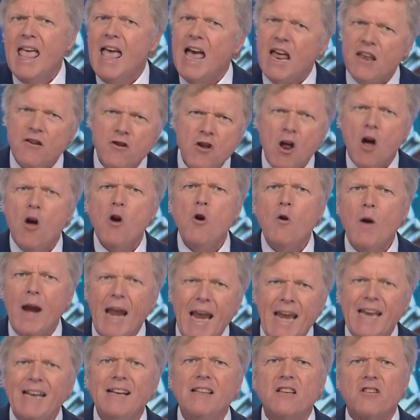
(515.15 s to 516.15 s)
and no
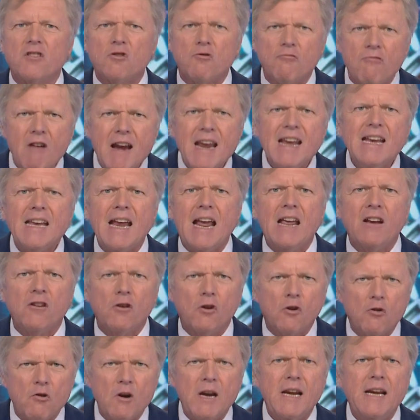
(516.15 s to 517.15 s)
endless red
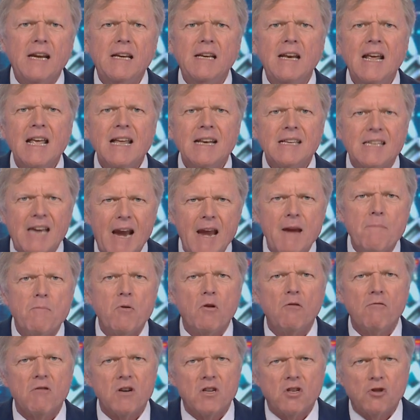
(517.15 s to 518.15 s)
and green tape
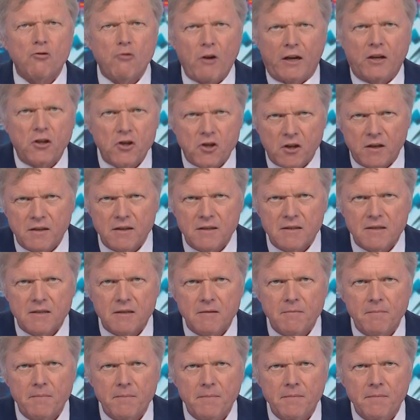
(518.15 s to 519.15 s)
restrictions.